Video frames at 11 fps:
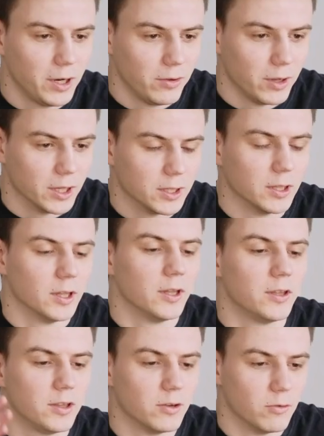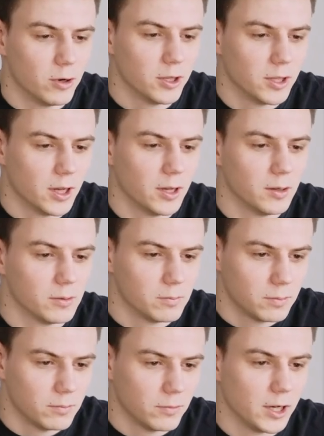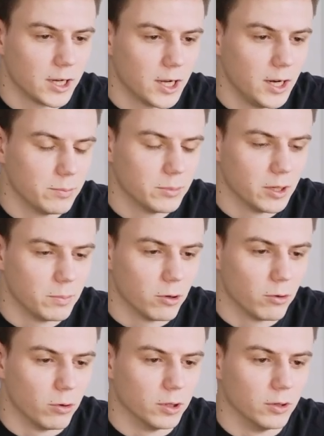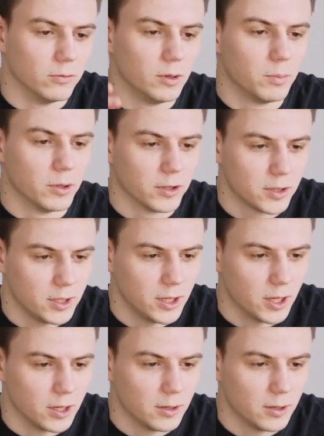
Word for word: researching influences to compare engagement rates and content styles,